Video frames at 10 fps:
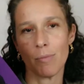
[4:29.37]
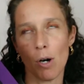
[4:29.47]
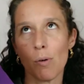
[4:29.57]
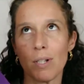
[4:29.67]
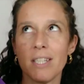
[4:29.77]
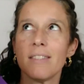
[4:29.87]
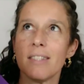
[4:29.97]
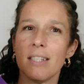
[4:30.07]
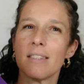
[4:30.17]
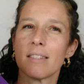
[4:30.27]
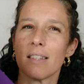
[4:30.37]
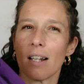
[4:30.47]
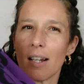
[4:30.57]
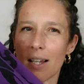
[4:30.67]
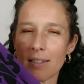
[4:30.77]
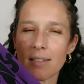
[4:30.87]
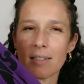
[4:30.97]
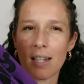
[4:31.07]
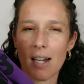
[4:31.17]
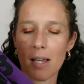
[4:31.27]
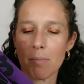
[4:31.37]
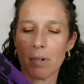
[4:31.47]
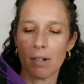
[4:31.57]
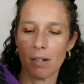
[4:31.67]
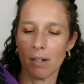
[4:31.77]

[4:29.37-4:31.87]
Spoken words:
already since last time